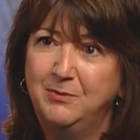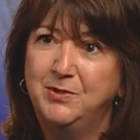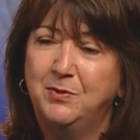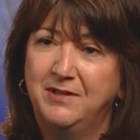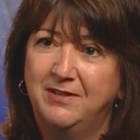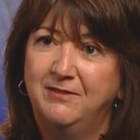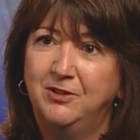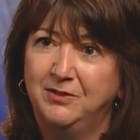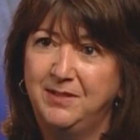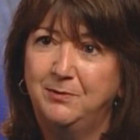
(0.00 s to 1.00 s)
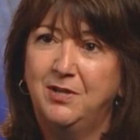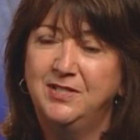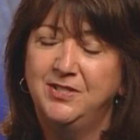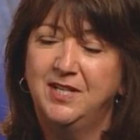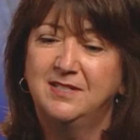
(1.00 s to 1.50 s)
It was one of our early
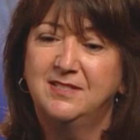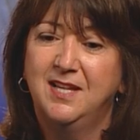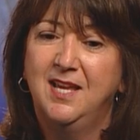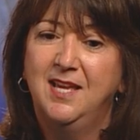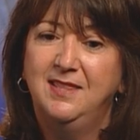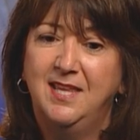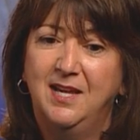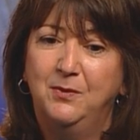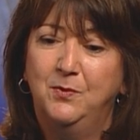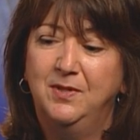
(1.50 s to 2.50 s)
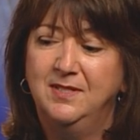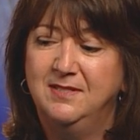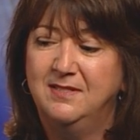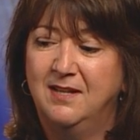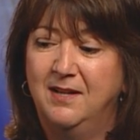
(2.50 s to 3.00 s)
projects that
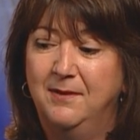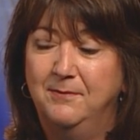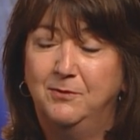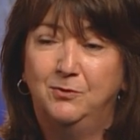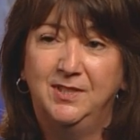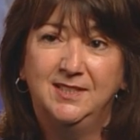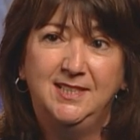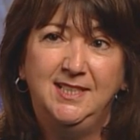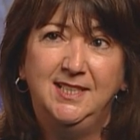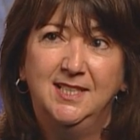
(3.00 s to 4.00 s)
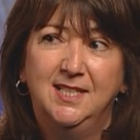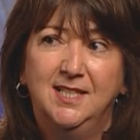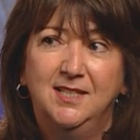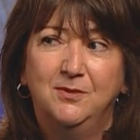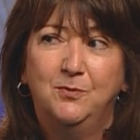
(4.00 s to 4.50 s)
was really
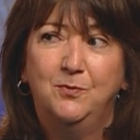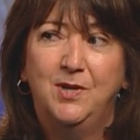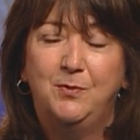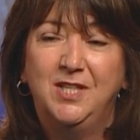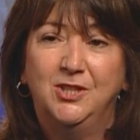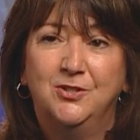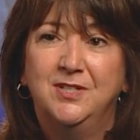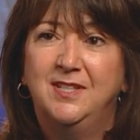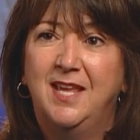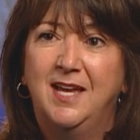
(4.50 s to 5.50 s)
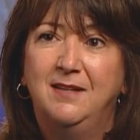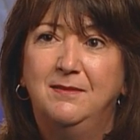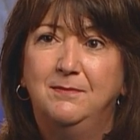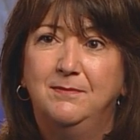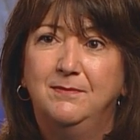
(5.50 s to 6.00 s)
where we learned that
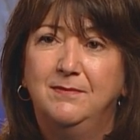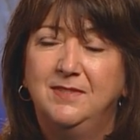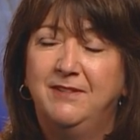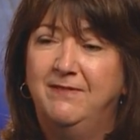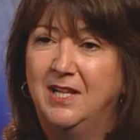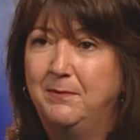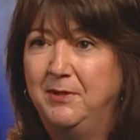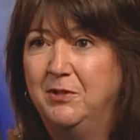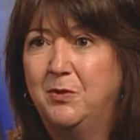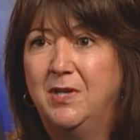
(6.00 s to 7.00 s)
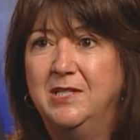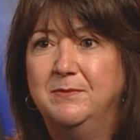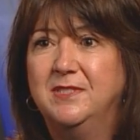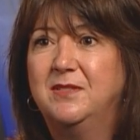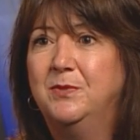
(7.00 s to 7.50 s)
developing
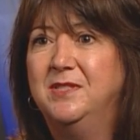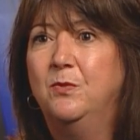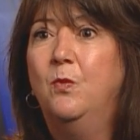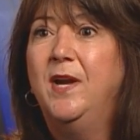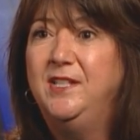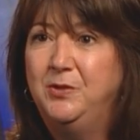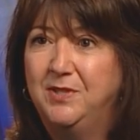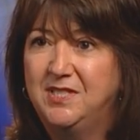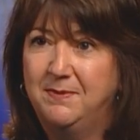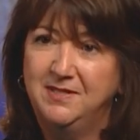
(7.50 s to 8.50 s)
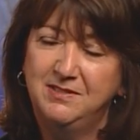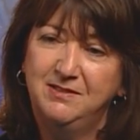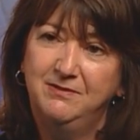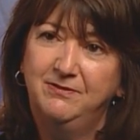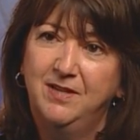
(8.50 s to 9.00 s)
requirements was way too
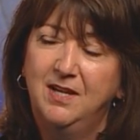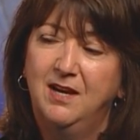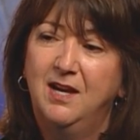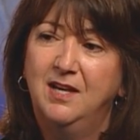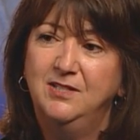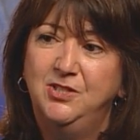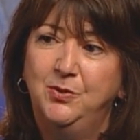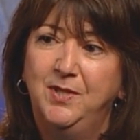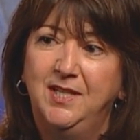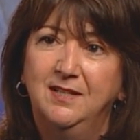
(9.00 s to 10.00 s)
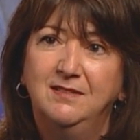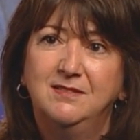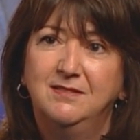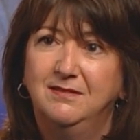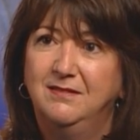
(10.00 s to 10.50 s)
expensive, doing it